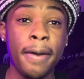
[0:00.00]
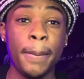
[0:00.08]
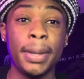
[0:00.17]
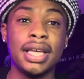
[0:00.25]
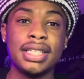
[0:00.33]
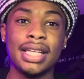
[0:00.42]

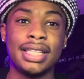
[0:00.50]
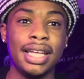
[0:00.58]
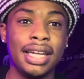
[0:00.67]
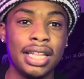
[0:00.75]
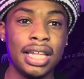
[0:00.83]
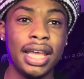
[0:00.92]
because at the end
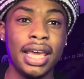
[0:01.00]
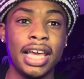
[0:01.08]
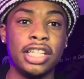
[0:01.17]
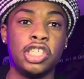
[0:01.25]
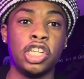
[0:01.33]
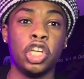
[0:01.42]
of the day,
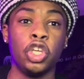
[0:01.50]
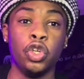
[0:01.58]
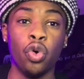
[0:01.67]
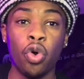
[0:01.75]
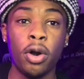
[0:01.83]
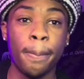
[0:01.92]
it's
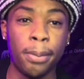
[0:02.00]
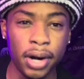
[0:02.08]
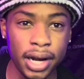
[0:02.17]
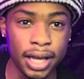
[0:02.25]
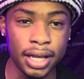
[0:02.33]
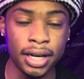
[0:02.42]
your
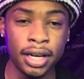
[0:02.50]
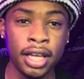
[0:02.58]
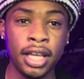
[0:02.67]
brand.